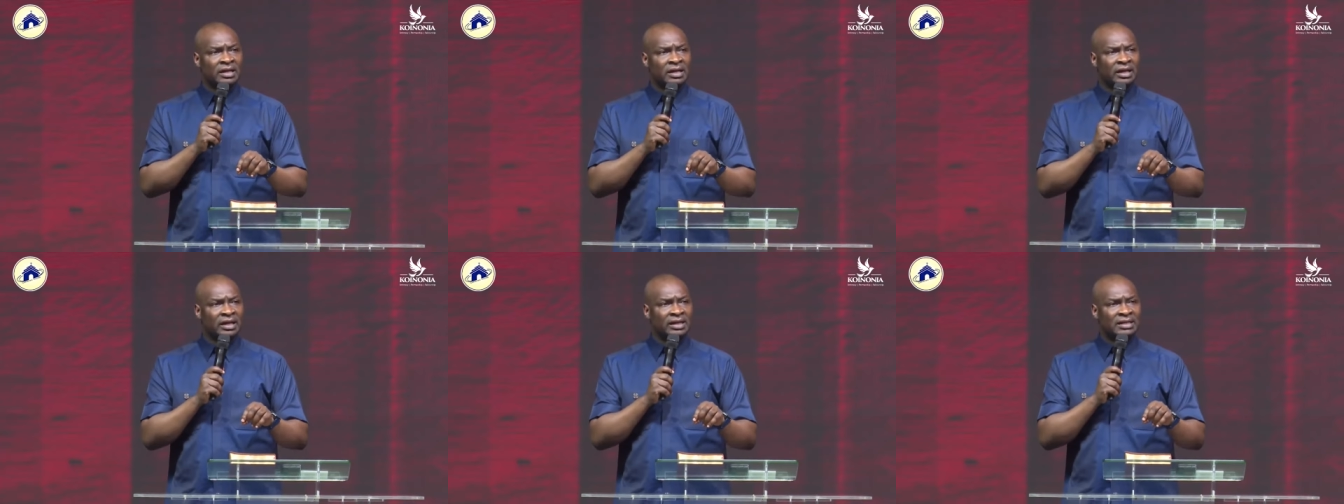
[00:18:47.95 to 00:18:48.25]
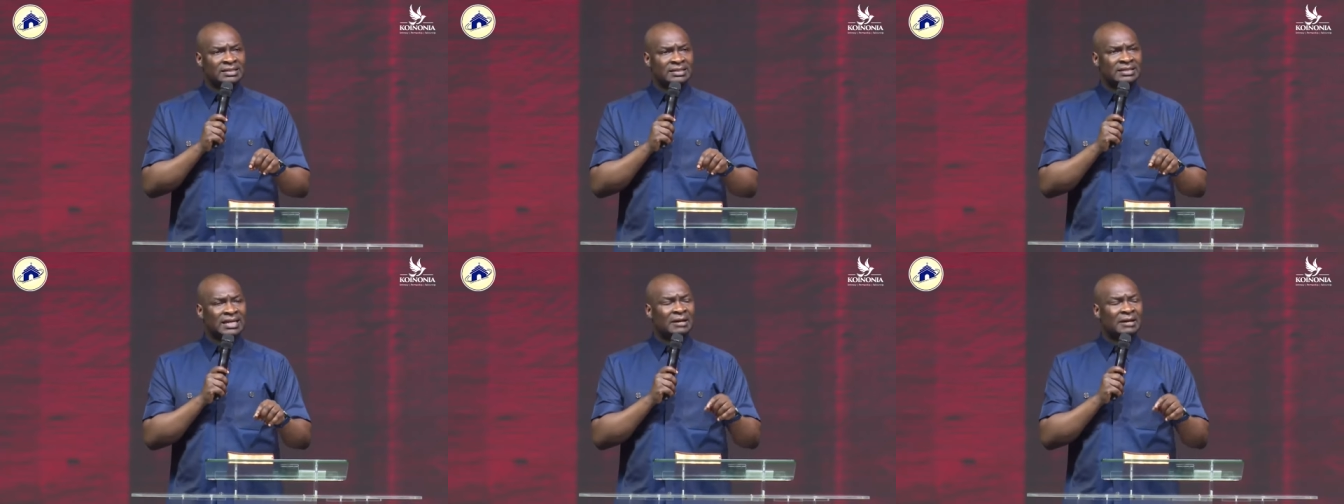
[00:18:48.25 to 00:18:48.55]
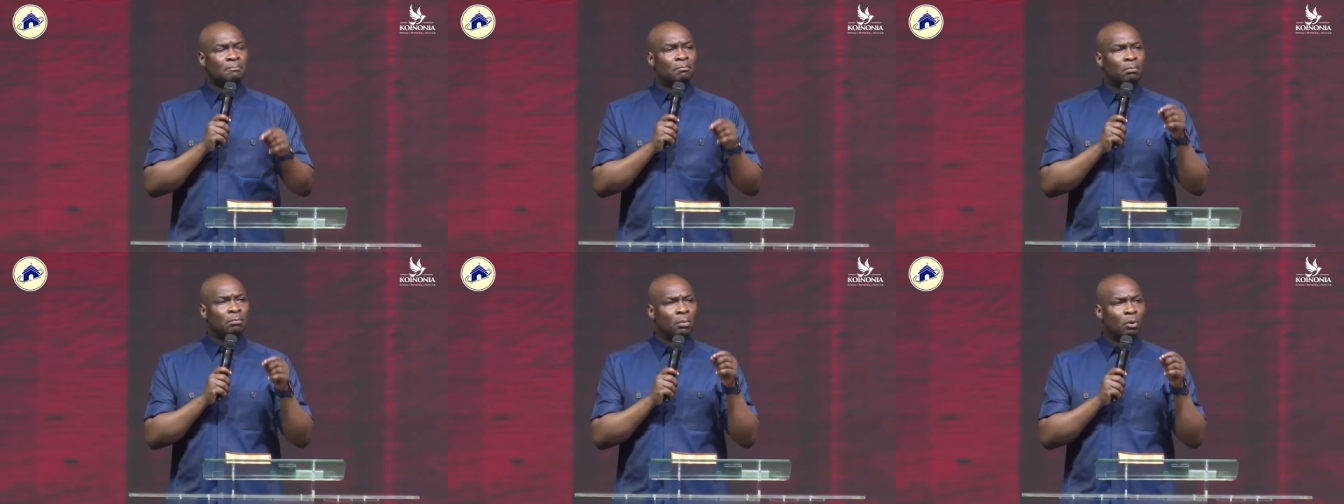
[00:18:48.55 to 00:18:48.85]
it is
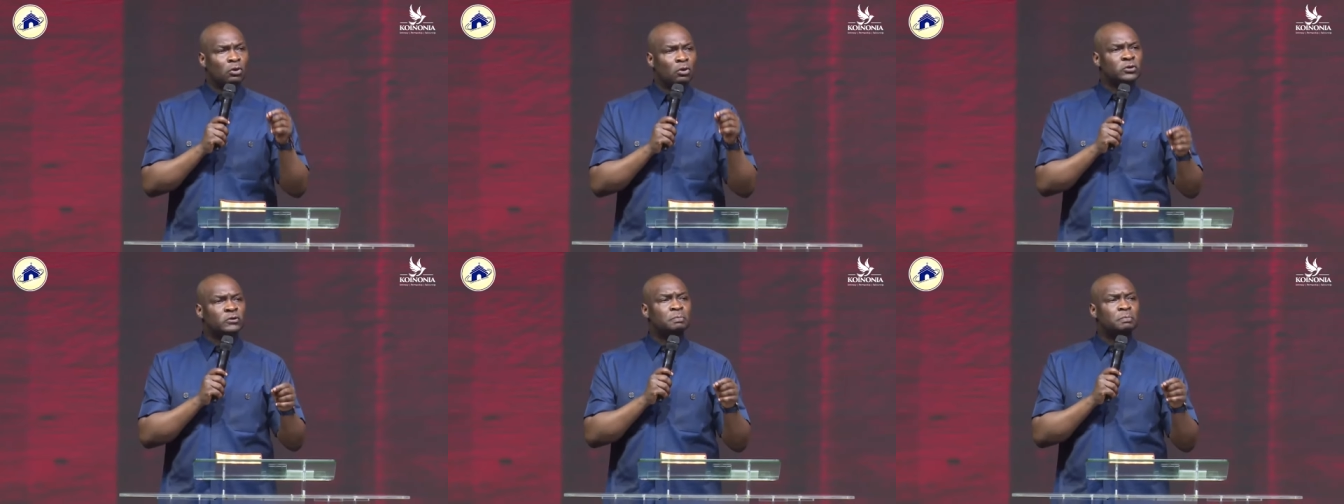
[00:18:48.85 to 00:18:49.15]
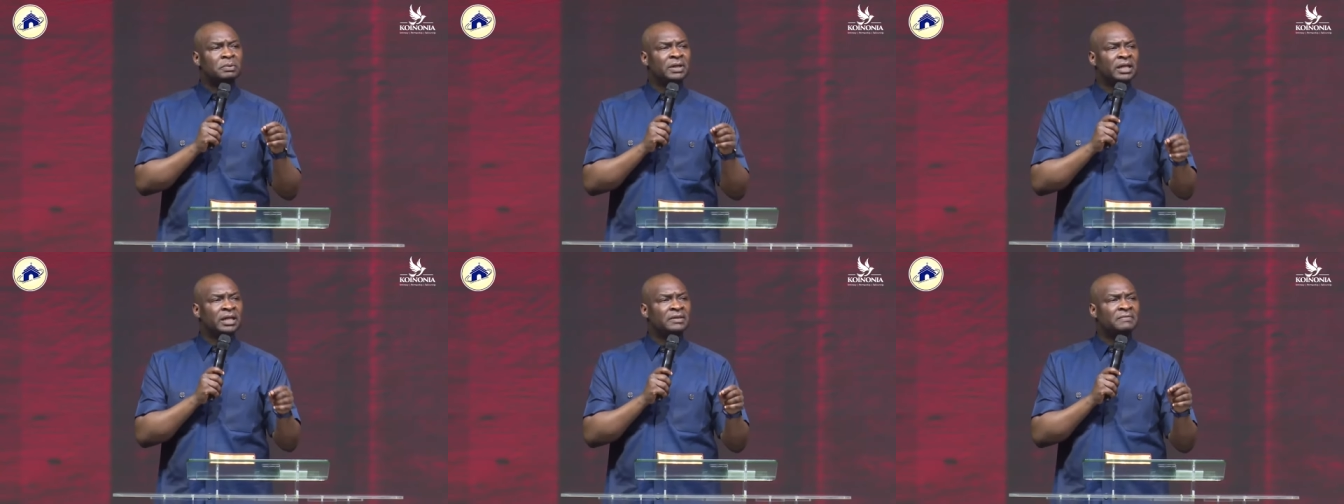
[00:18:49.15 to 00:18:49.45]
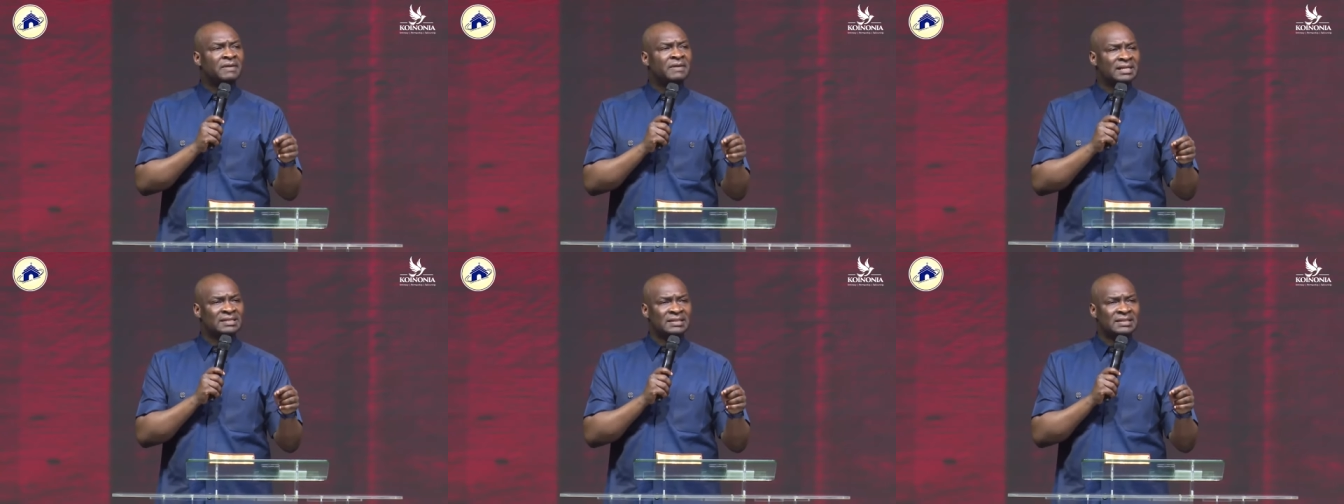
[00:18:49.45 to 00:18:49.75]
that most
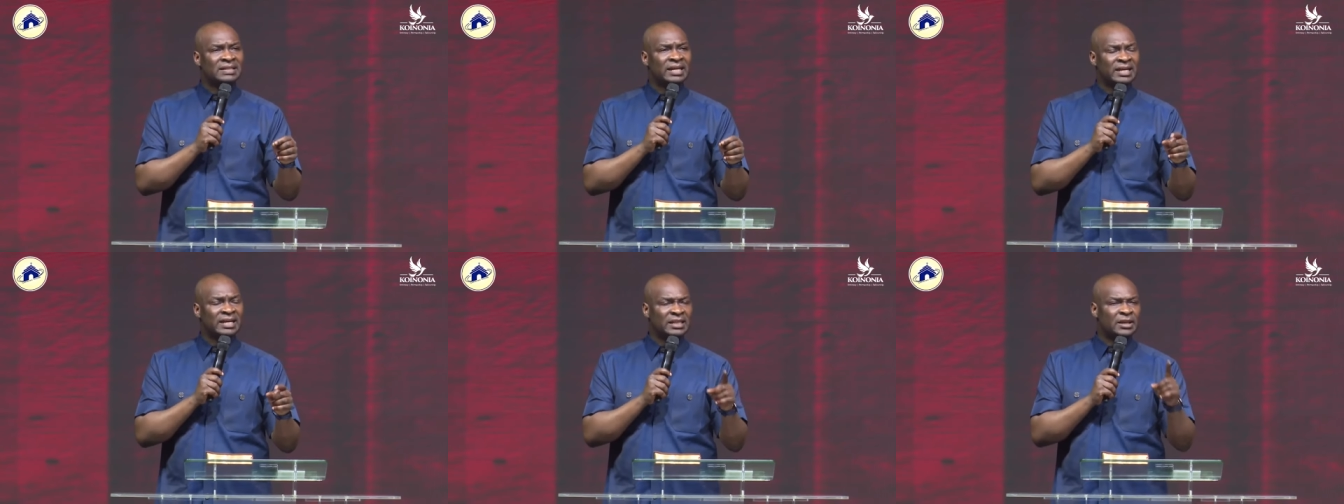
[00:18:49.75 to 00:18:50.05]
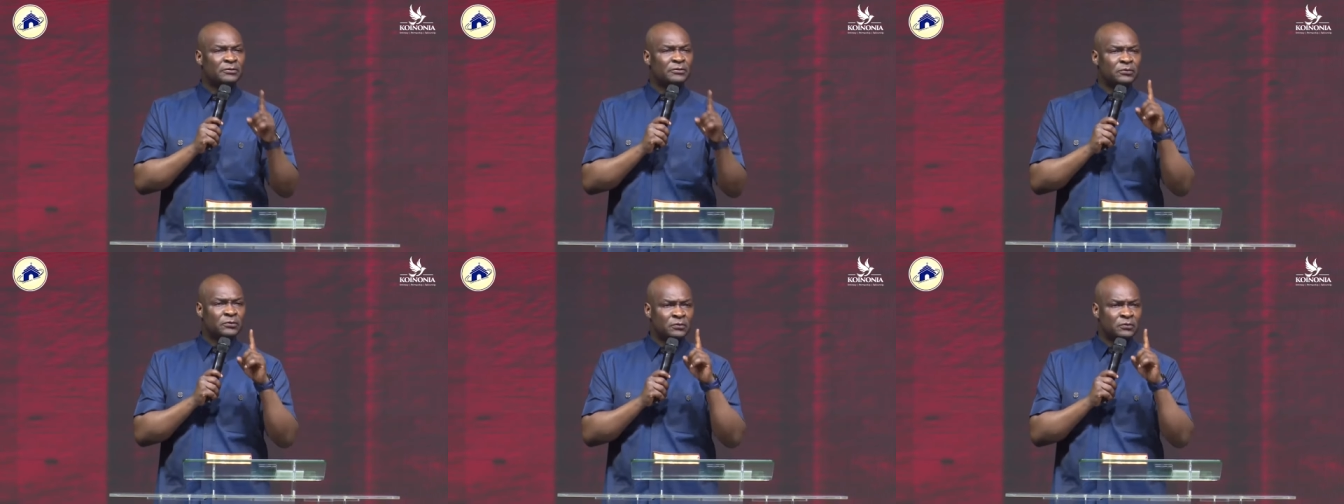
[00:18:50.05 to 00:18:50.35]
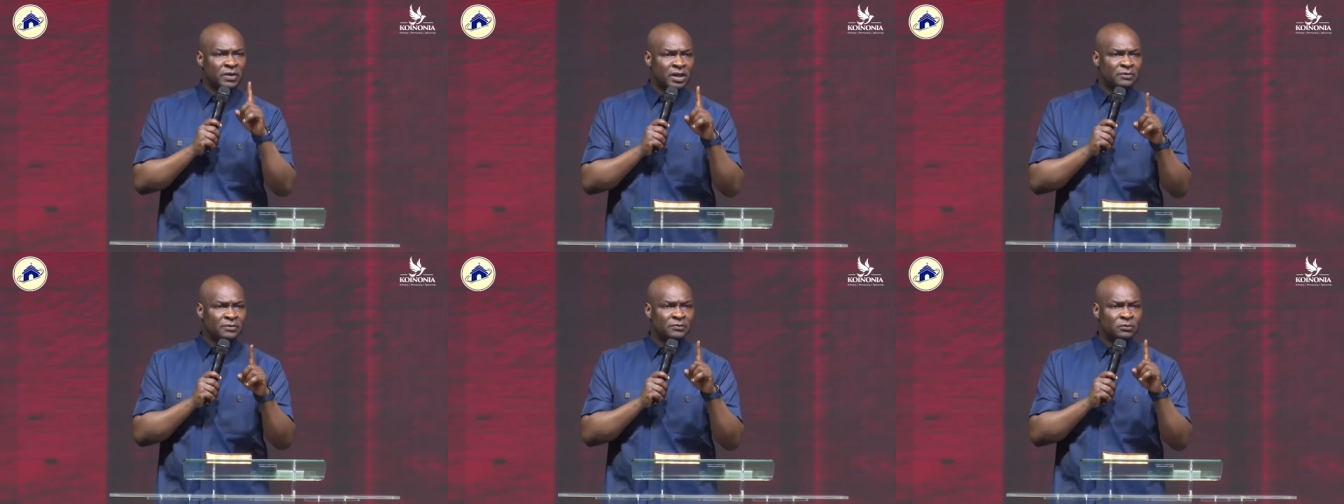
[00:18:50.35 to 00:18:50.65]
believers take the
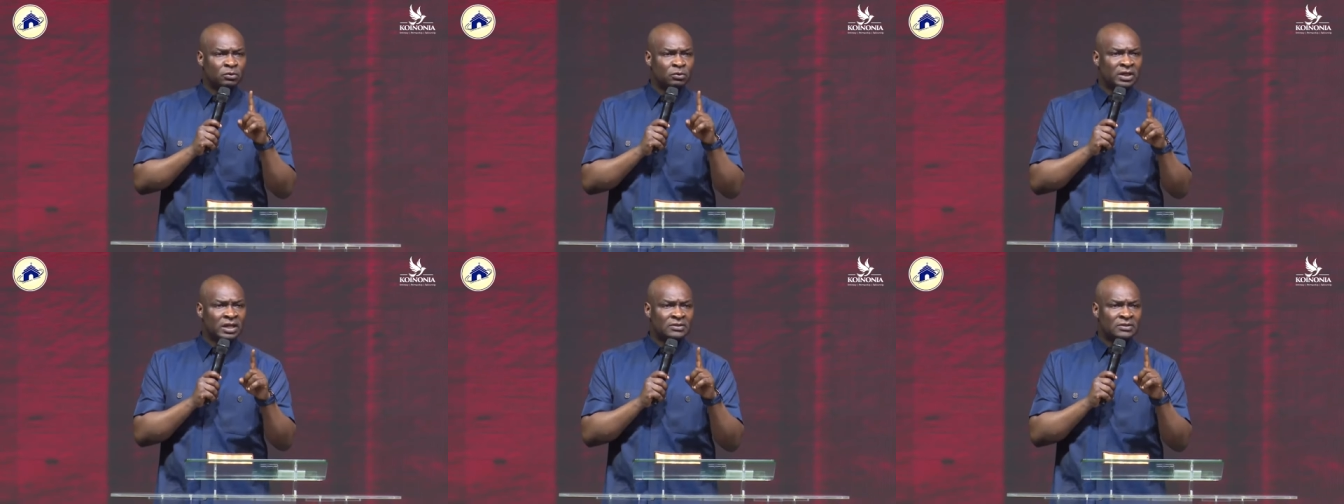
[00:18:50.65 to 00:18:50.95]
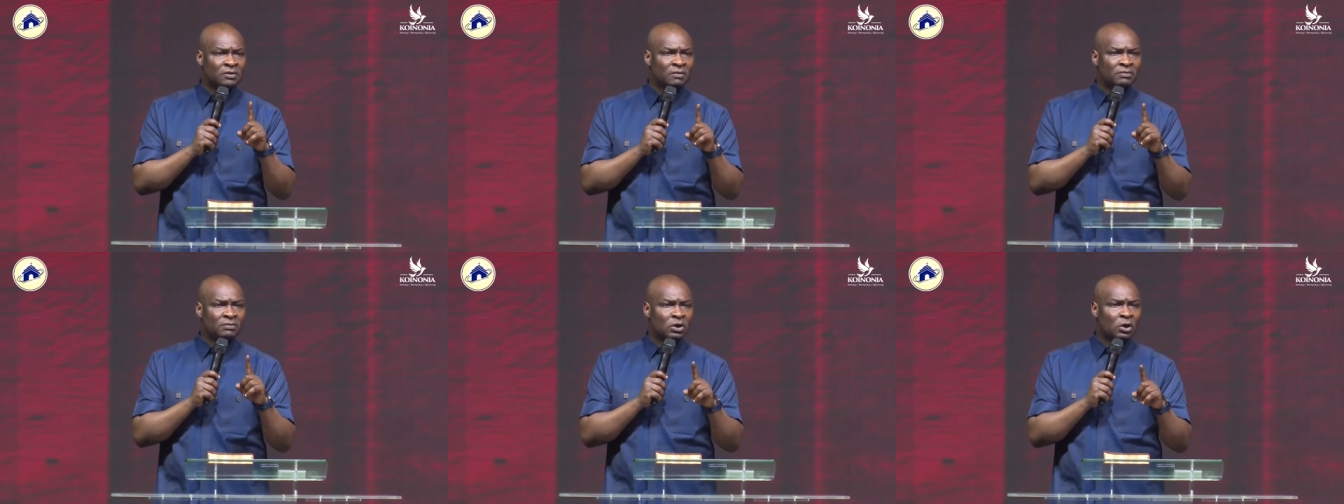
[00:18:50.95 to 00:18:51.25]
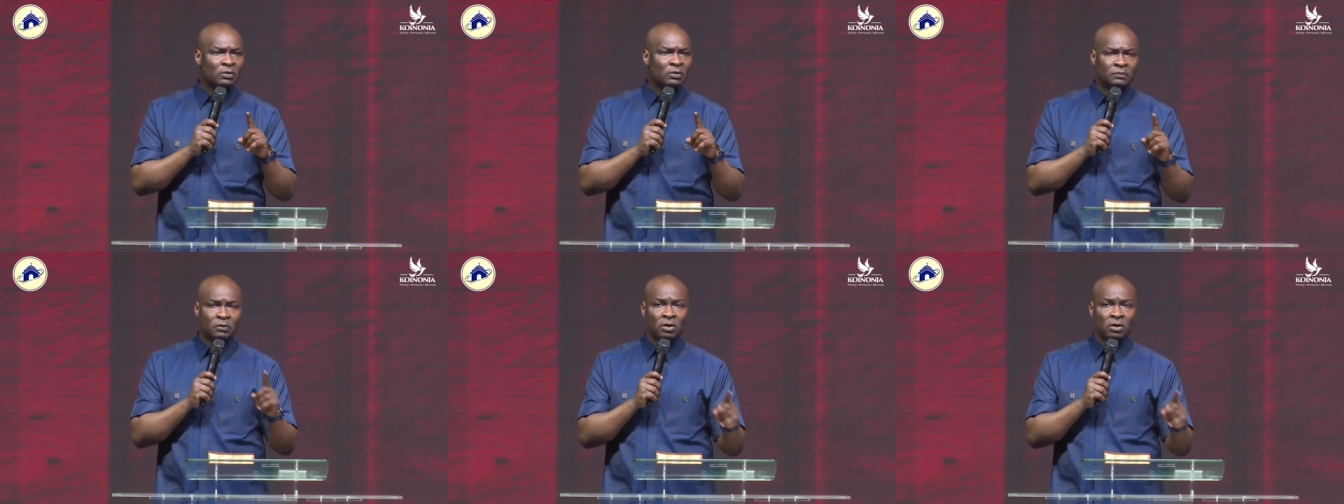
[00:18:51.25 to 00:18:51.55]
faithfulness of
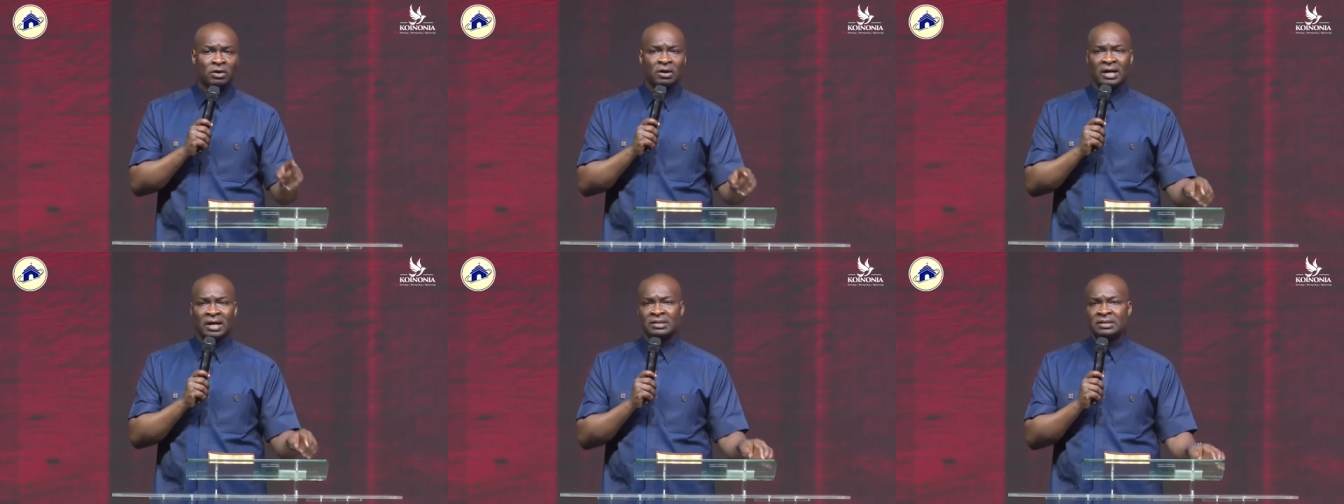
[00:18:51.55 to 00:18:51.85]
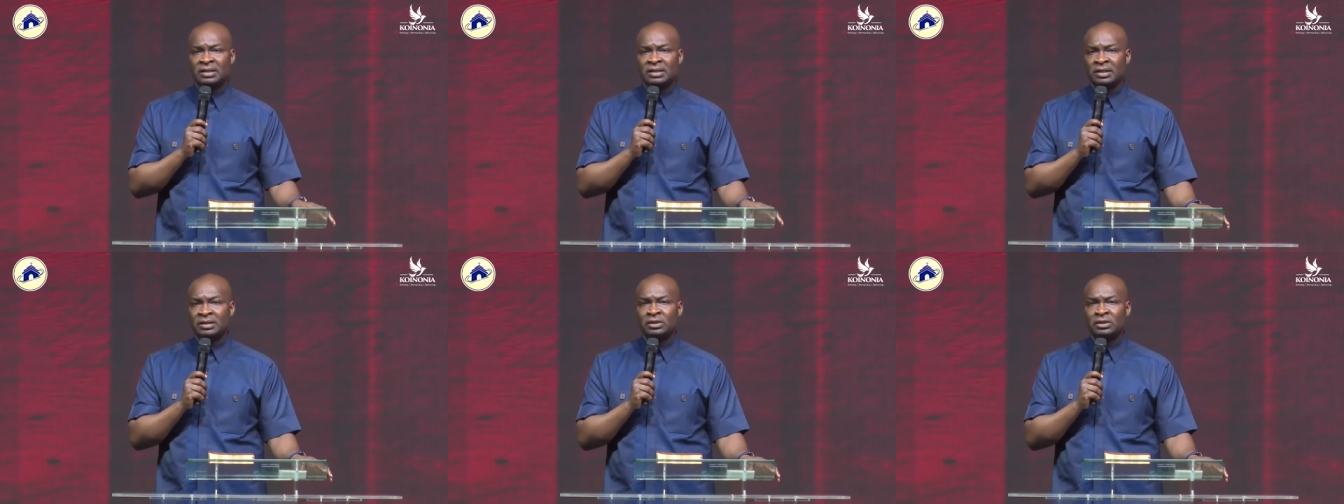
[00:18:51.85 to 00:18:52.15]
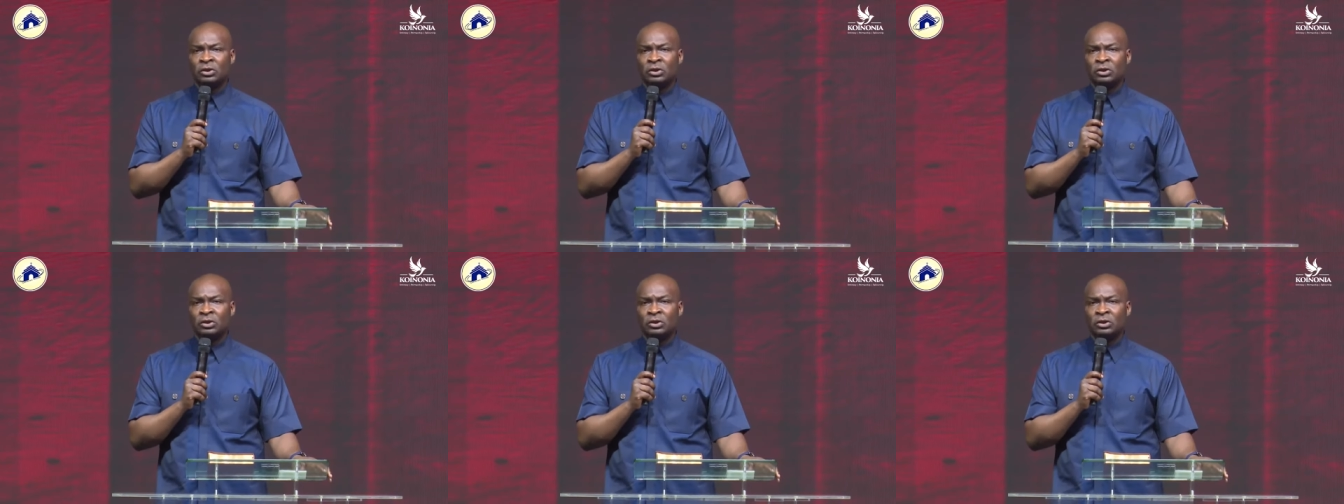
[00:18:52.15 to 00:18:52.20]
God for granted.